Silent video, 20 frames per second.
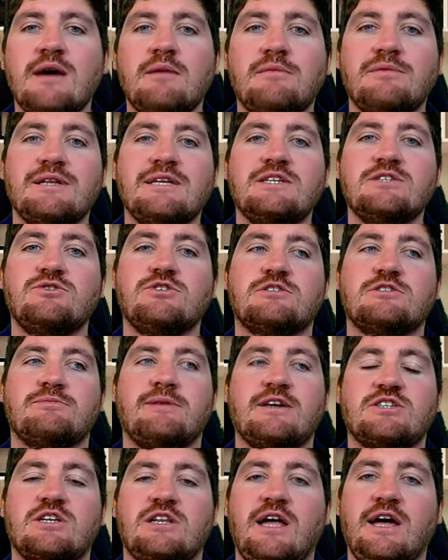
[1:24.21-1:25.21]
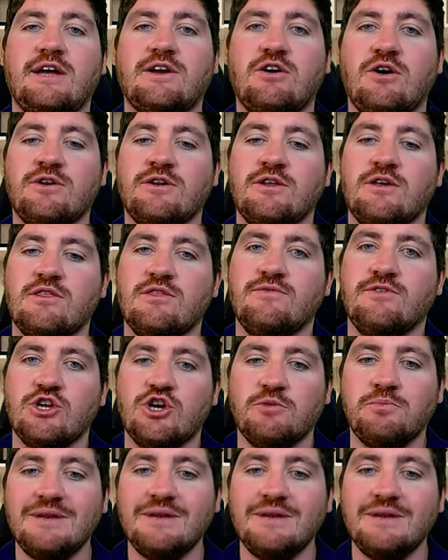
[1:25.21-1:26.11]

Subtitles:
please do smash a like on the video.